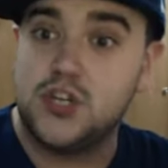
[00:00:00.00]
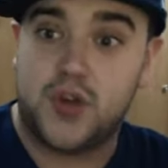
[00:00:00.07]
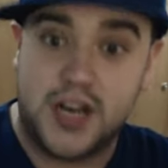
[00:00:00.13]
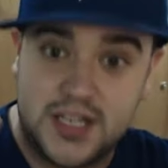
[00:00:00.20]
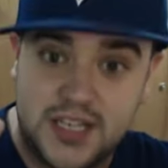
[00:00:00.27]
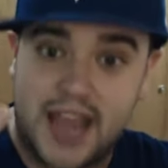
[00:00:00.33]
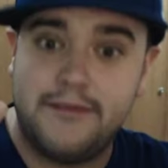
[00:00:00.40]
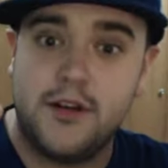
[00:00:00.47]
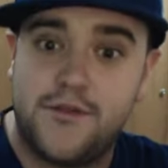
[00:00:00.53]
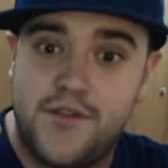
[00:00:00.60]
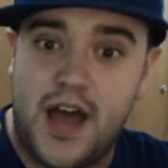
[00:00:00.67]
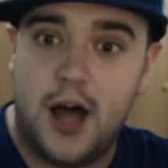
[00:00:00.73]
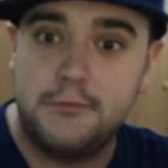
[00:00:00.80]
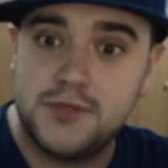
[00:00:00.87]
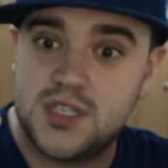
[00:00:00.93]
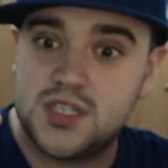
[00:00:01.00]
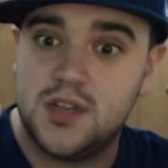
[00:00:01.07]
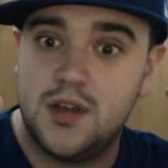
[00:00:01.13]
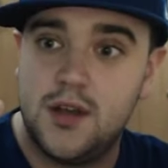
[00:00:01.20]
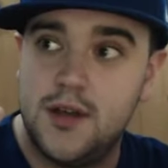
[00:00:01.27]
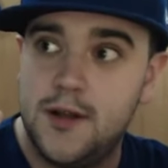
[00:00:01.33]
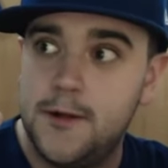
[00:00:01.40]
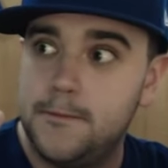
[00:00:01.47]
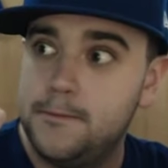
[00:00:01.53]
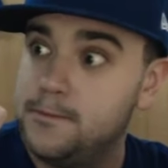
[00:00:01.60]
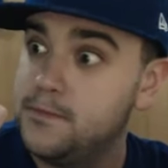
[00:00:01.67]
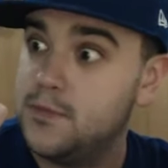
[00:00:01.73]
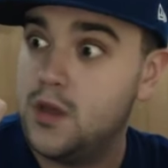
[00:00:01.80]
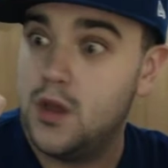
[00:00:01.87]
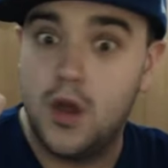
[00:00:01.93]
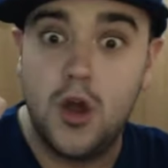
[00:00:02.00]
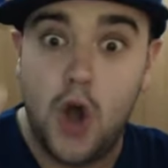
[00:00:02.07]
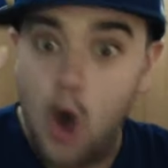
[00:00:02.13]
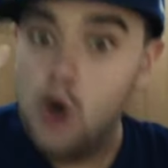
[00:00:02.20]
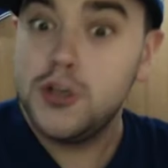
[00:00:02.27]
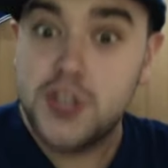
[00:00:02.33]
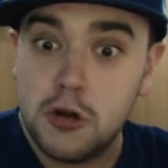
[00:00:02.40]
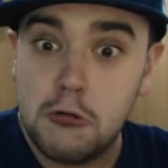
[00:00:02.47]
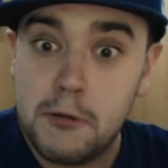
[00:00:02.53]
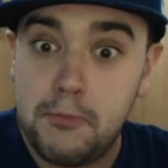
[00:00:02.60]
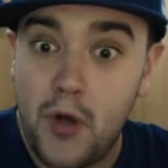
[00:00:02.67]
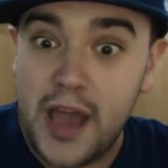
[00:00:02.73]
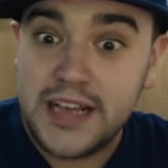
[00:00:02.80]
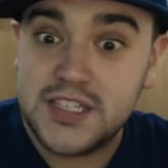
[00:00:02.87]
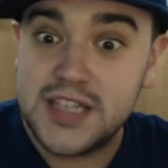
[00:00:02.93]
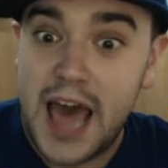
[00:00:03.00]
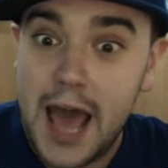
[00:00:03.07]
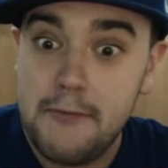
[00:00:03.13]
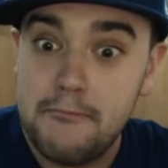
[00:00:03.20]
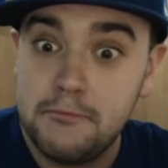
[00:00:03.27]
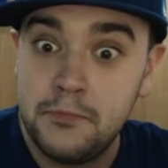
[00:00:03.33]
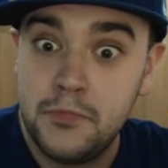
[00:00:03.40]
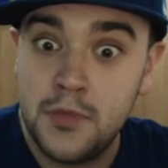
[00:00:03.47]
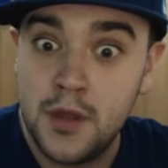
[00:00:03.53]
you traded David Phelps. Who's going to replace them?